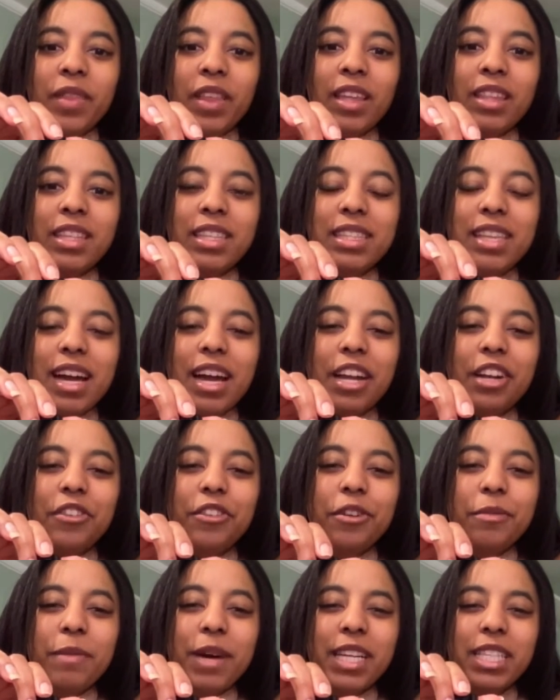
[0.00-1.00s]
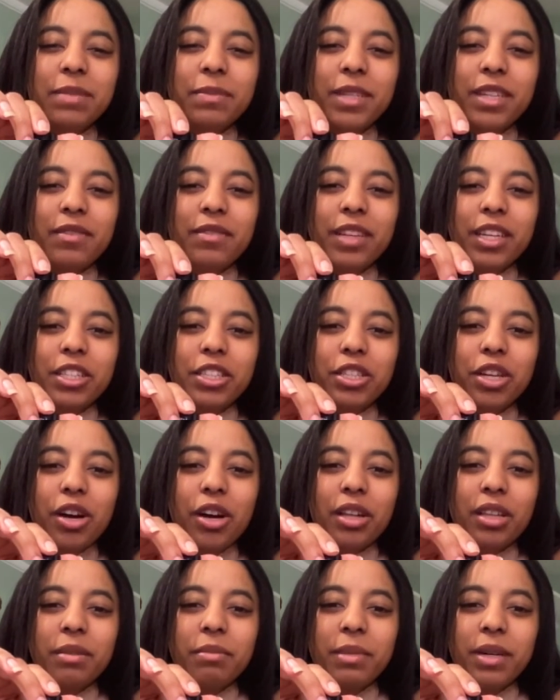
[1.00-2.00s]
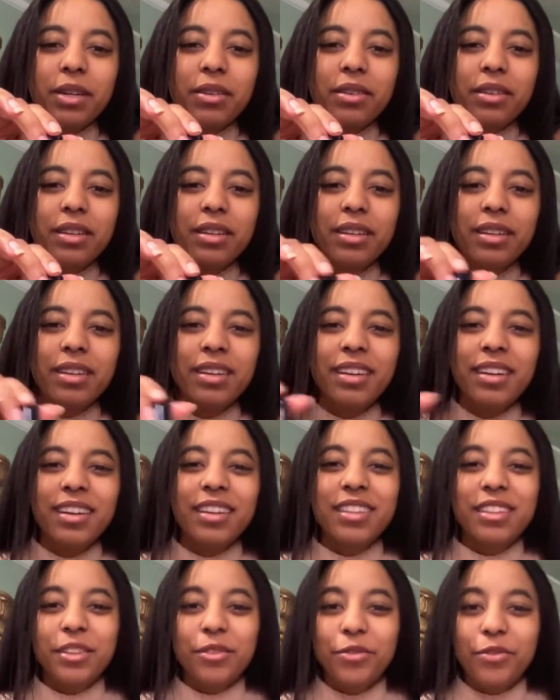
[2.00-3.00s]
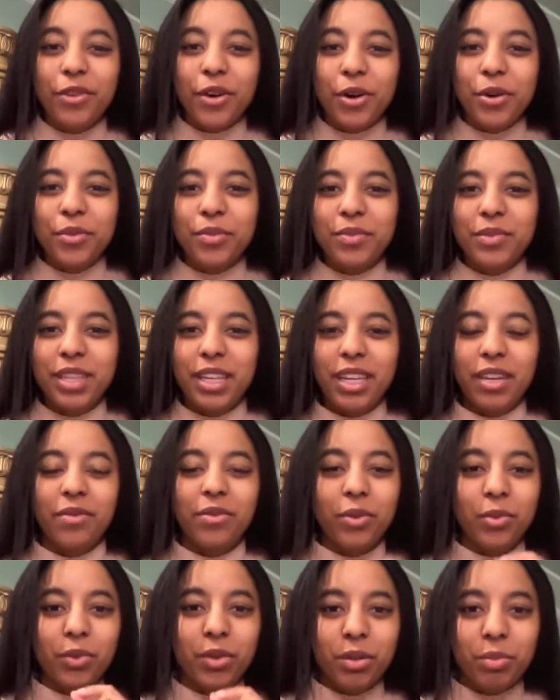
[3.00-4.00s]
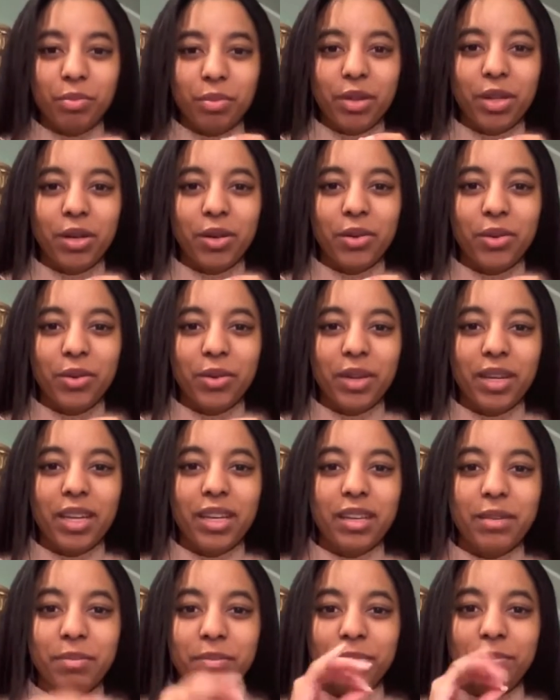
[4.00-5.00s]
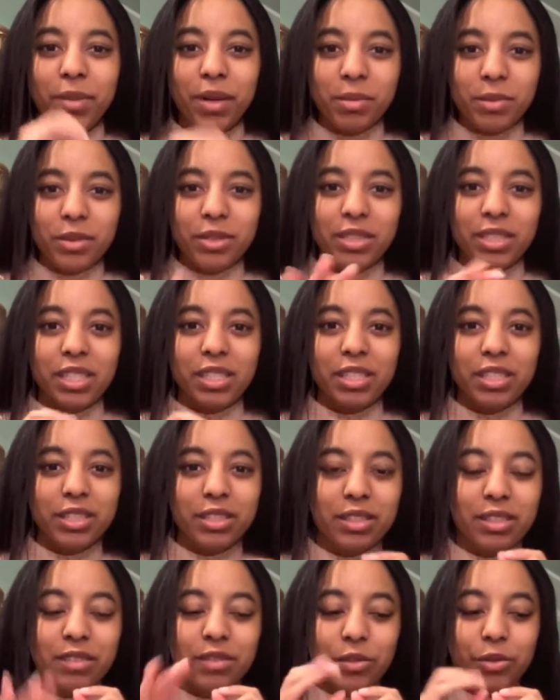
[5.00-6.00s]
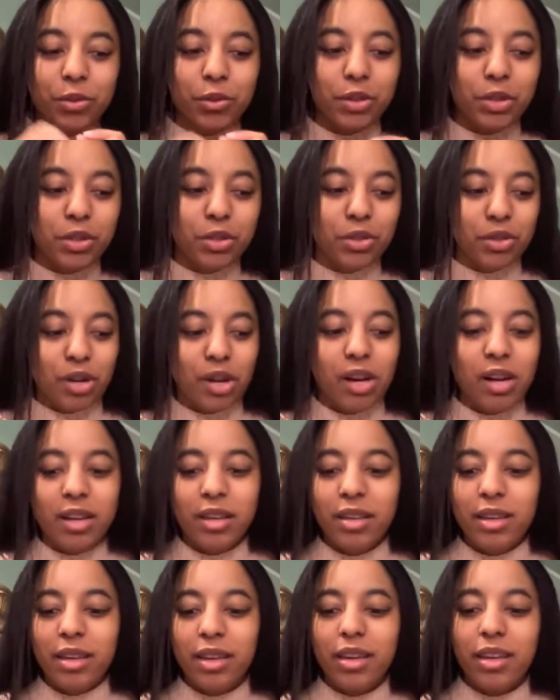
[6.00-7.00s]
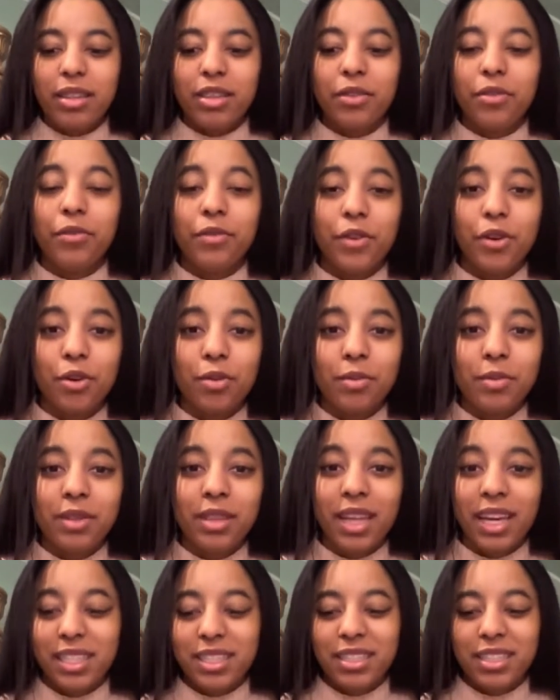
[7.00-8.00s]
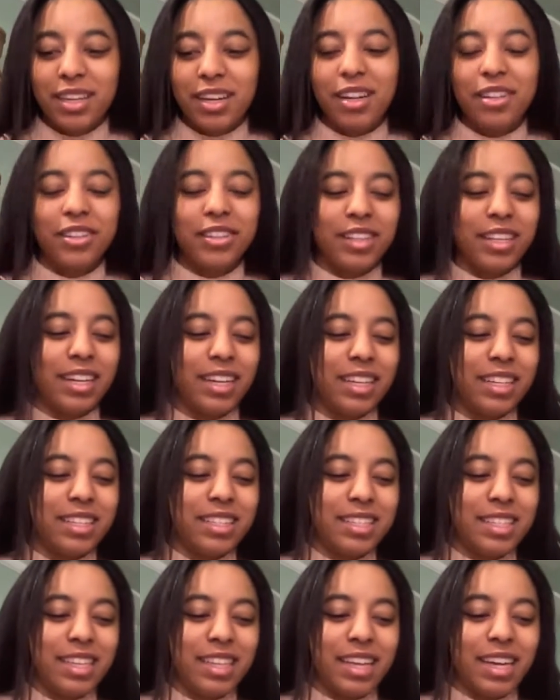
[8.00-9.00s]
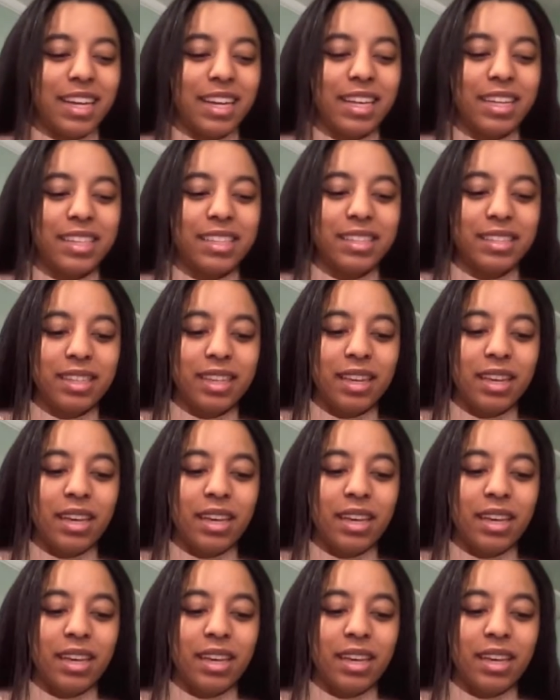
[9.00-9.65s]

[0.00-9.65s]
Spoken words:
This kind of reminds me of like chocolate milk. The foam, like if you were to blow bubbles through the straw, and the foam, that's the color that I see that as.